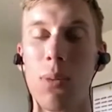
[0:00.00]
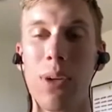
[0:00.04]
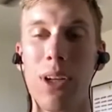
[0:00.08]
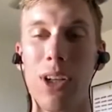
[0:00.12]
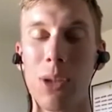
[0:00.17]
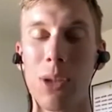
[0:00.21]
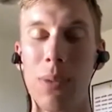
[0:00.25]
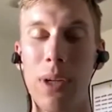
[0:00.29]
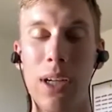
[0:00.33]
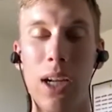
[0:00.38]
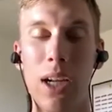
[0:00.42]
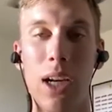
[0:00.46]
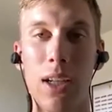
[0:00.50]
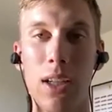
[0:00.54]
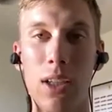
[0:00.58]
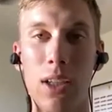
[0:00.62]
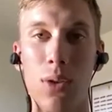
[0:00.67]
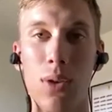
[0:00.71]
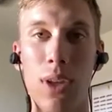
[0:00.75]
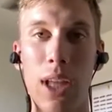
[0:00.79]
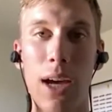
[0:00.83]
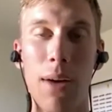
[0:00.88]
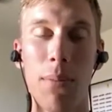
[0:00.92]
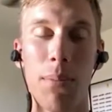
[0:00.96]
else might not
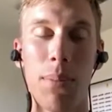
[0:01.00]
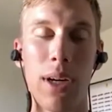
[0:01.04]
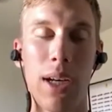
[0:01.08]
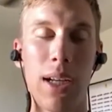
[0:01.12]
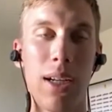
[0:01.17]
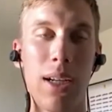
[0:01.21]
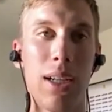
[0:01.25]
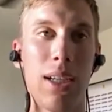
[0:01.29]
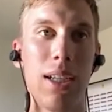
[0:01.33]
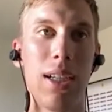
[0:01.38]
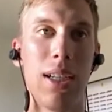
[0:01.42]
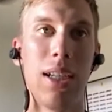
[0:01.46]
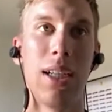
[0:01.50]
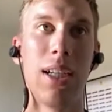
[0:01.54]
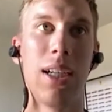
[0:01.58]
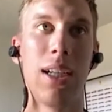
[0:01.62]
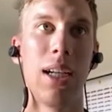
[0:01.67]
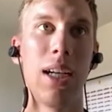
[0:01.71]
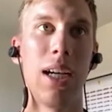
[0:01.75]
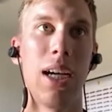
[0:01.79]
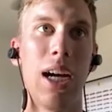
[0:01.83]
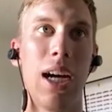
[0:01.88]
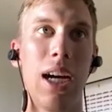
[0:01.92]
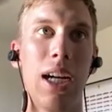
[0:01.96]
do that, but
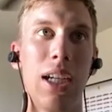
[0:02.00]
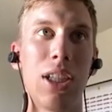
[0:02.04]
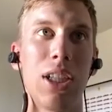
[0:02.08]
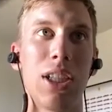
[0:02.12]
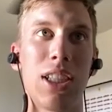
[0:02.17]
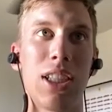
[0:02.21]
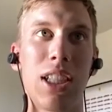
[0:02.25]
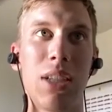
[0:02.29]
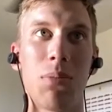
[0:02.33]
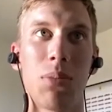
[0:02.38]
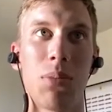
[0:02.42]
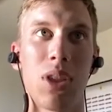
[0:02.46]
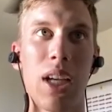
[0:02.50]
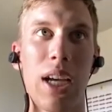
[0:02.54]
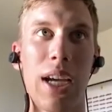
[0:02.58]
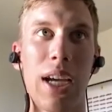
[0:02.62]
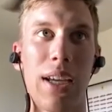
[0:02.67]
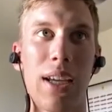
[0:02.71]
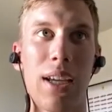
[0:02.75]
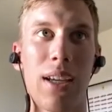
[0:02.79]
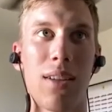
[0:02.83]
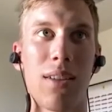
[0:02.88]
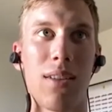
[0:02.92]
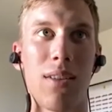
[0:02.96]
it just seems
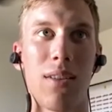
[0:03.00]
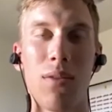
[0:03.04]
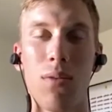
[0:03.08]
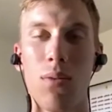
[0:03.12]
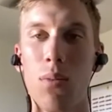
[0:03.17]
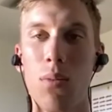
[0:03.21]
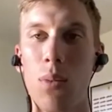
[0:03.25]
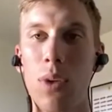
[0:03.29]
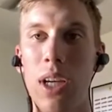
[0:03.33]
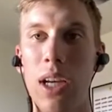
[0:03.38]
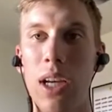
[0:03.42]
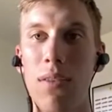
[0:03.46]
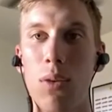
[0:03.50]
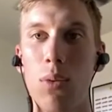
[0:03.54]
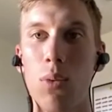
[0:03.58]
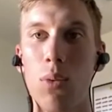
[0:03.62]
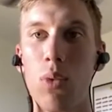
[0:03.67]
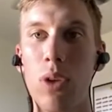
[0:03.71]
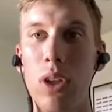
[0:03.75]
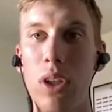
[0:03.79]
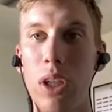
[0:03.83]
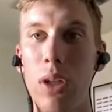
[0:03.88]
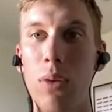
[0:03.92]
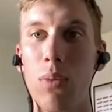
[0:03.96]
like we have a
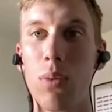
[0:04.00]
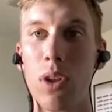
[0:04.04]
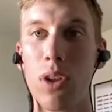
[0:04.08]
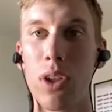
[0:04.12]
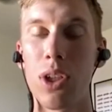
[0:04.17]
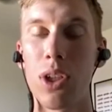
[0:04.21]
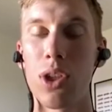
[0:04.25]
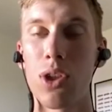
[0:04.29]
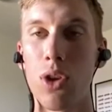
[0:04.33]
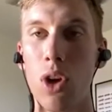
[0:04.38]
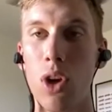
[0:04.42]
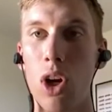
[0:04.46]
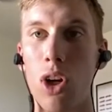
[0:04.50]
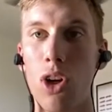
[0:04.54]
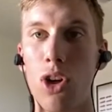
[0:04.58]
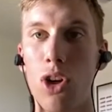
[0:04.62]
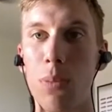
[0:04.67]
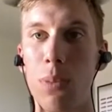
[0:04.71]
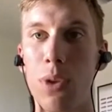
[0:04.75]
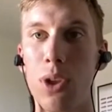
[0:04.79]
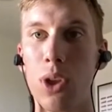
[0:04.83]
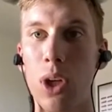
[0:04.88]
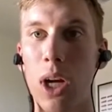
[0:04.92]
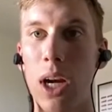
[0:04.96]
really, really strong
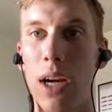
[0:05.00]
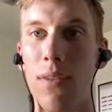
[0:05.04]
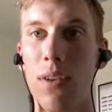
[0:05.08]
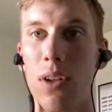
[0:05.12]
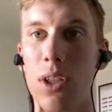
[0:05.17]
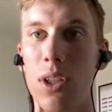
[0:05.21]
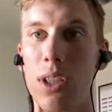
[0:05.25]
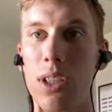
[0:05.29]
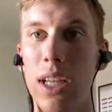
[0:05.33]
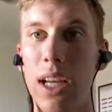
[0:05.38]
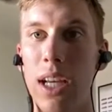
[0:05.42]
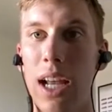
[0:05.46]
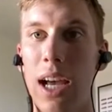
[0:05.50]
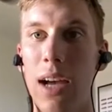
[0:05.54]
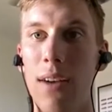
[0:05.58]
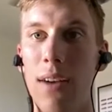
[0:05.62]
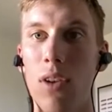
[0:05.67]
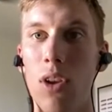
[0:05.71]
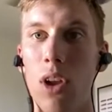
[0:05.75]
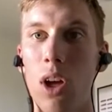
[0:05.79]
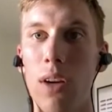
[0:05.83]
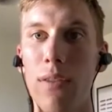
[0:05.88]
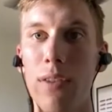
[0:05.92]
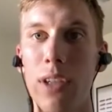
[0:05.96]
group of drivers that have
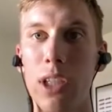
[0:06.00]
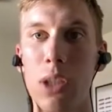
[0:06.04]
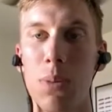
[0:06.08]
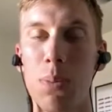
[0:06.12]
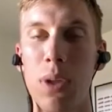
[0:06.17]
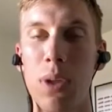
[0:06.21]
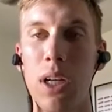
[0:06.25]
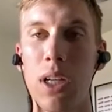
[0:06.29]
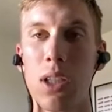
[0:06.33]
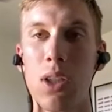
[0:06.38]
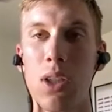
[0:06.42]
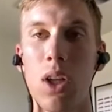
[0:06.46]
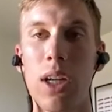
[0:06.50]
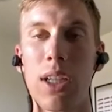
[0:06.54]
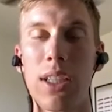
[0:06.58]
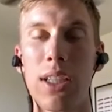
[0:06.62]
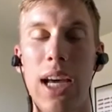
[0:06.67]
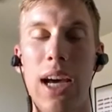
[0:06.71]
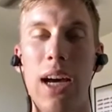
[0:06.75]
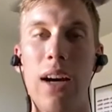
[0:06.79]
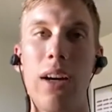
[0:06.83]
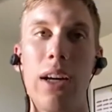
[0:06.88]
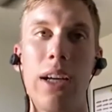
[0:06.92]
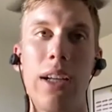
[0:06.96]
a lot of experience, a lot of
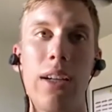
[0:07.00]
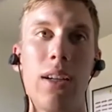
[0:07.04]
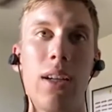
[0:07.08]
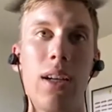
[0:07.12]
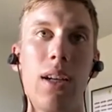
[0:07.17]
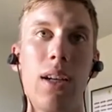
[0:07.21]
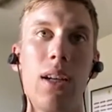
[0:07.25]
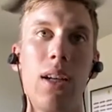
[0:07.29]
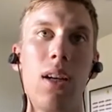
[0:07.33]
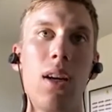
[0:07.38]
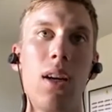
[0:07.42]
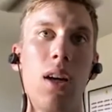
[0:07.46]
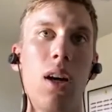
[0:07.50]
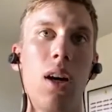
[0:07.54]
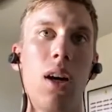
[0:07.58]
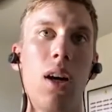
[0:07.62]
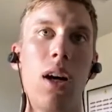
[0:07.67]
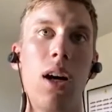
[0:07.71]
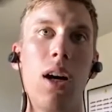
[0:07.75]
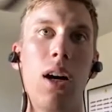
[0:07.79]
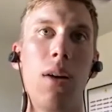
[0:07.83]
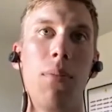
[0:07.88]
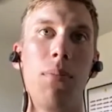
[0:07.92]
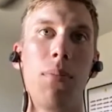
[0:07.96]
talent.
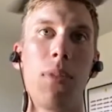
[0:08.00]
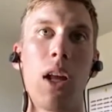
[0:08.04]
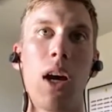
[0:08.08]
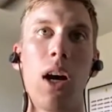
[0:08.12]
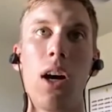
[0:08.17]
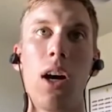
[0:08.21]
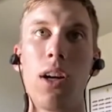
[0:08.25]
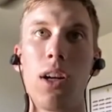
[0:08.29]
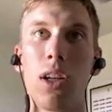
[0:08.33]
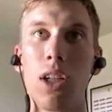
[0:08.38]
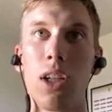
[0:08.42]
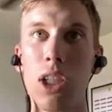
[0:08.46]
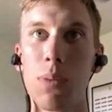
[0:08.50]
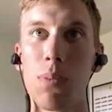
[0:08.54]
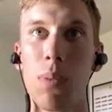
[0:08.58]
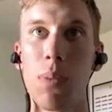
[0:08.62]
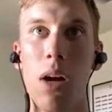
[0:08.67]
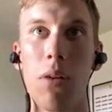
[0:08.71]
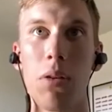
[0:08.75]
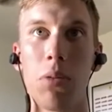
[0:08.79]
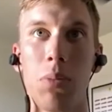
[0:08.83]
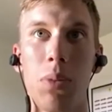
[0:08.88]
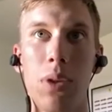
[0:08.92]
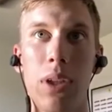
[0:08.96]
Hunter is
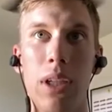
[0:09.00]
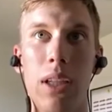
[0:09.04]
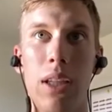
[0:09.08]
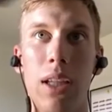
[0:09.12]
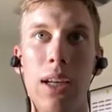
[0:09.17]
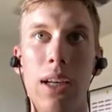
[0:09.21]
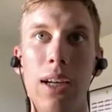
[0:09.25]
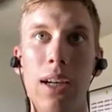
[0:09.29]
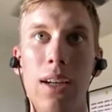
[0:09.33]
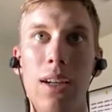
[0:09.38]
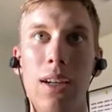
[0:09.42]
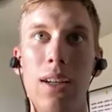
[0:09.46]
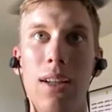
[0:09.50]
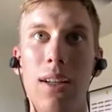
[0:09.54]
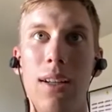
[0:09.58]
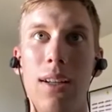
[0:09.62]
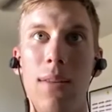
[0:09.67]
probably the